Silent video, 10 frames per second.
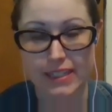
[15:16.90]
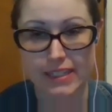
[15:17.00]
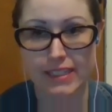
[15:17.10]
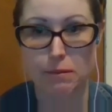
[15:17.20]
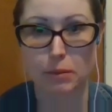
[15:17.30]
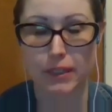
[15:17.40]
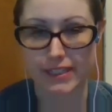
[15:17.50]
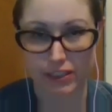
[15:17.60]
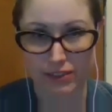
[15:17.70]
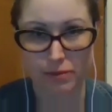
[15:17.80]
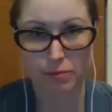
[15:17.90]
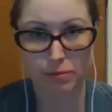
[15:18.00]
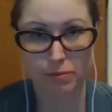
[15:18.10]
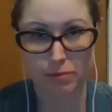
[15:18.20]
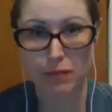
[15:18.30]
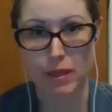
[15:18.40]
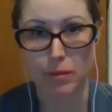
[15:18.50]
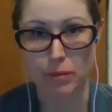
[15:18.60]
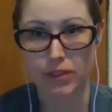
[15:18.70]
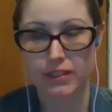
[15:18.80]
it's in place to protect people,